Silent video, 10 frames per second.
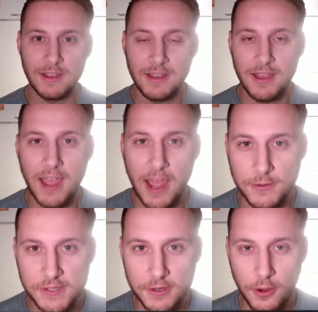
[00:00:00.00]

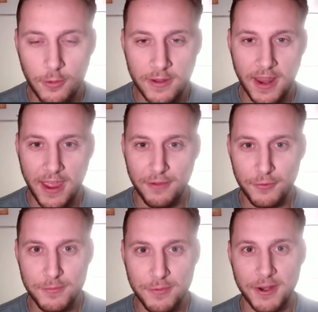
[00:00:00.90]
How's it going,
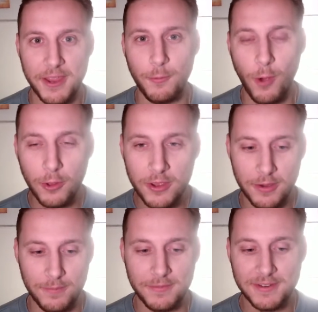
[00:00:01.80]
everybody?
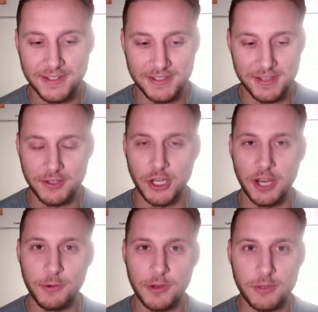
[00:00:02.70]
Welcome to the
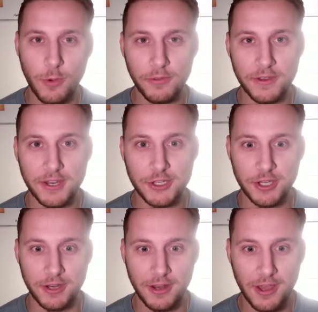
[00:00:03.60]
January 12th
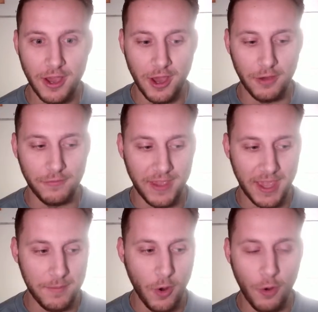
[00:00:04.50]
edition of
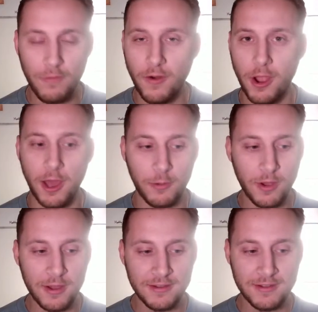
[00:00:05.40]
Game Over
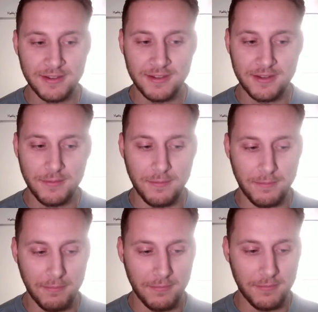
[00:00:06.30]
Ottawa.
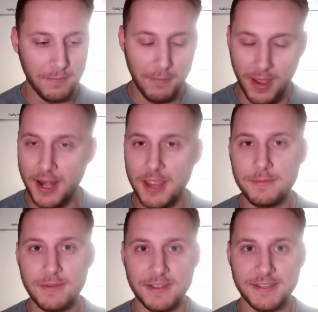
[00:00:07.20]
My
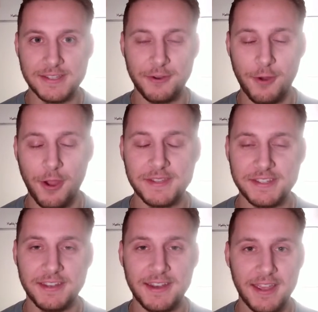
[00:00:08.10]
name is Nick
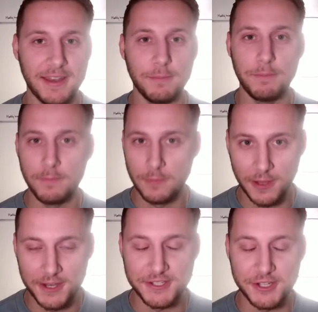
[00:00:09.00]
Robinson, and
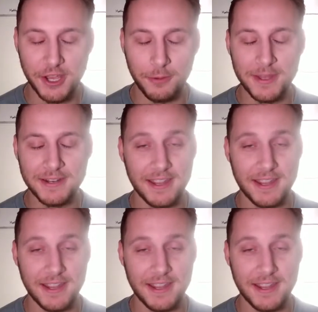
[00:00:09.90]
ladies and gentlemen,